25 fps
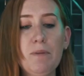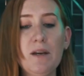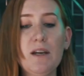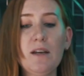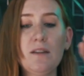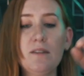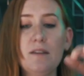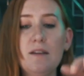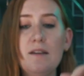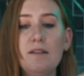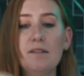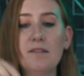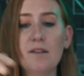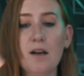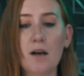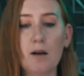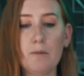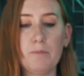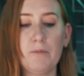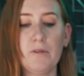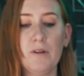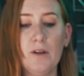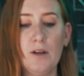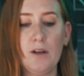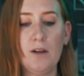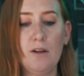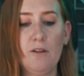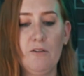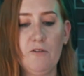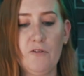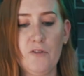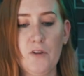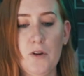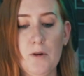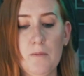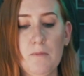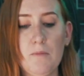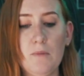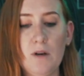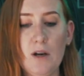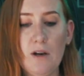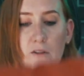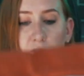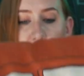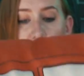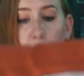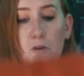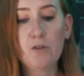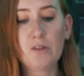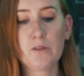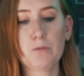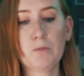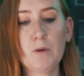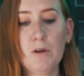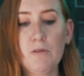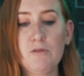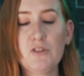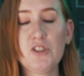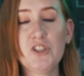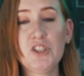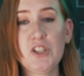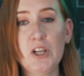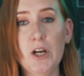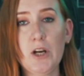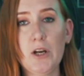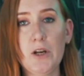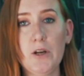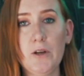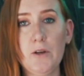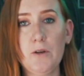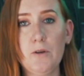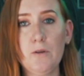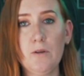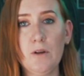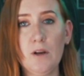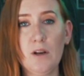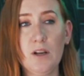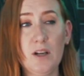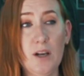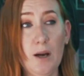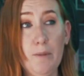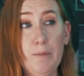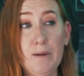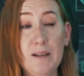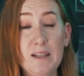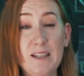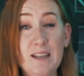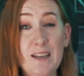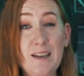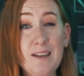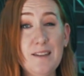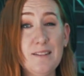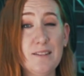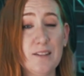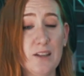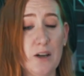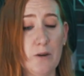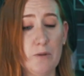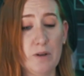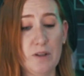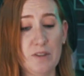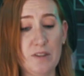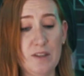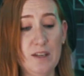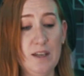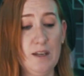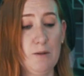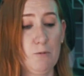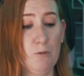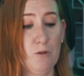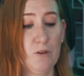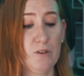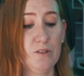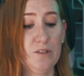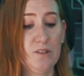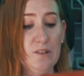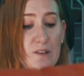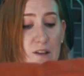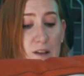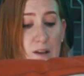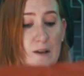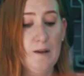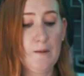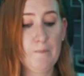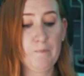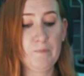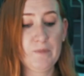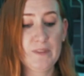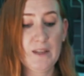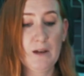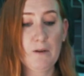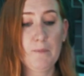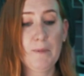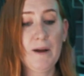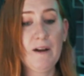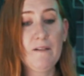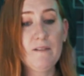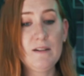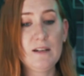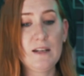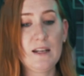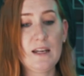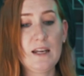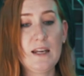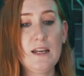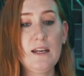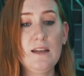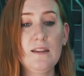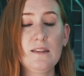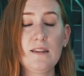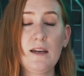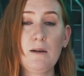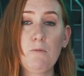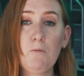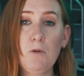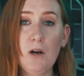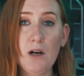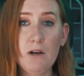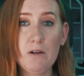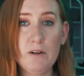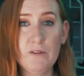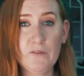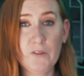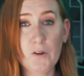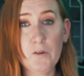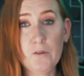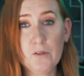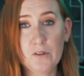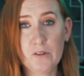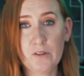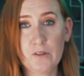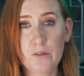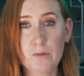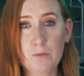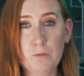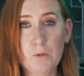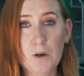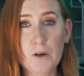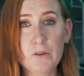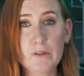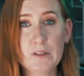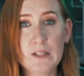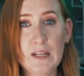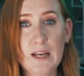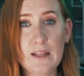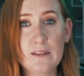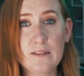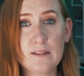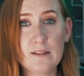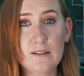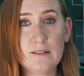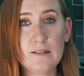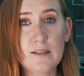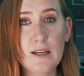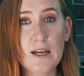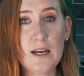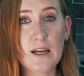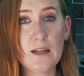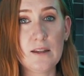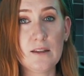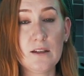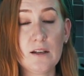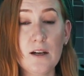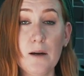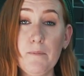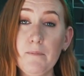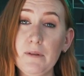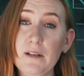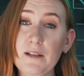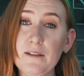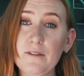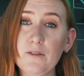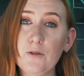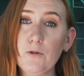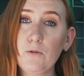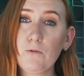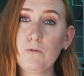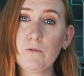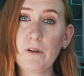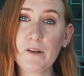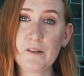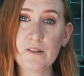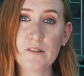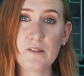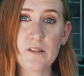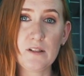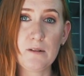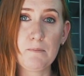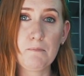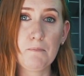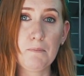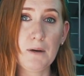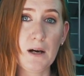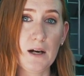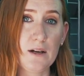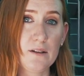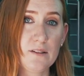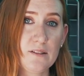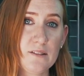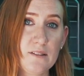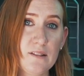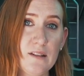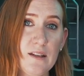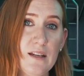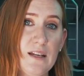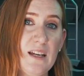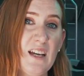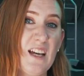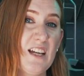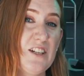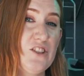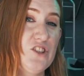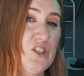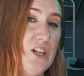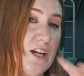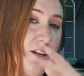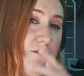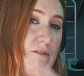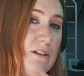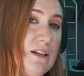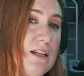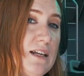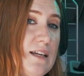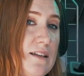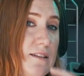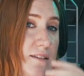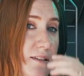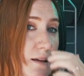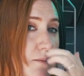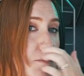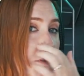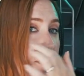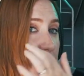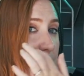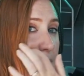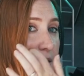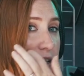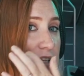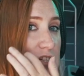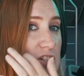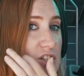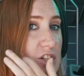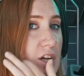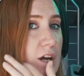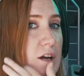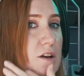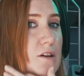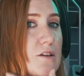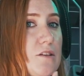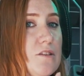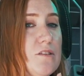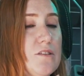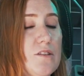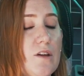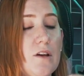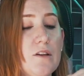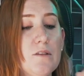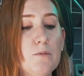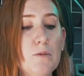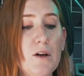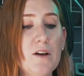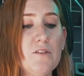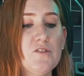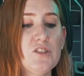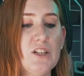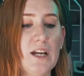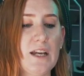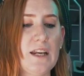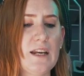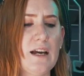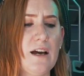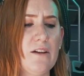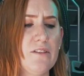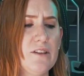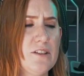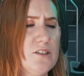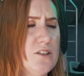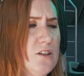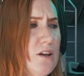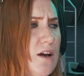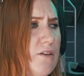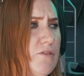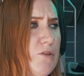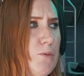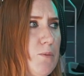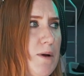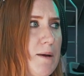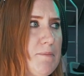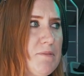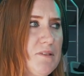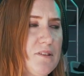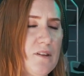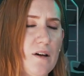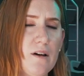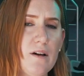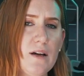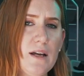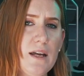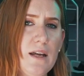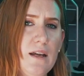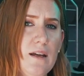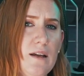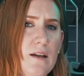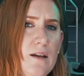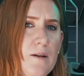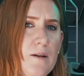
picked these up from a Volksworld show a couple of years ago, I think it was. Now apparently they were at Volksworld again this year. The company is called Rusted Bus, and generally it seems to be at shows, so it's worth checking out. They do have a website